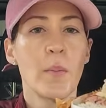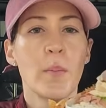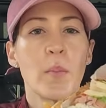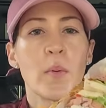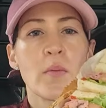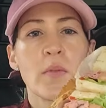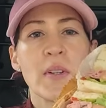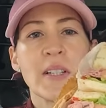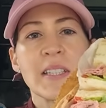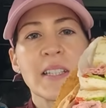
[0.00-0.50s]
A
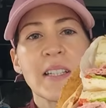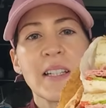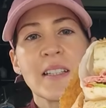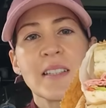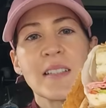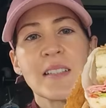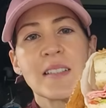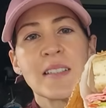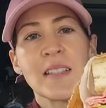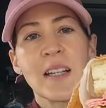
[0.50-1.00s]
brisket
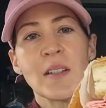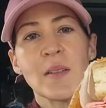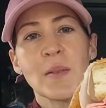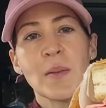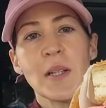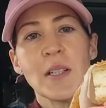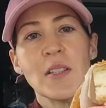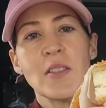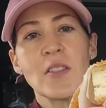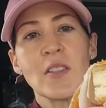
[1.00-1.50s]

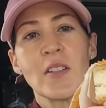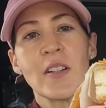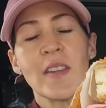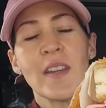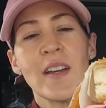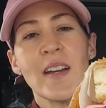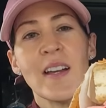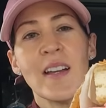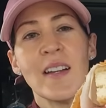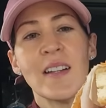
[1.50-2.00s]
sandwich, look at
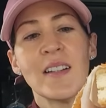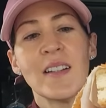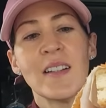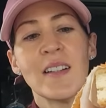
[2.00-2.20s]
that.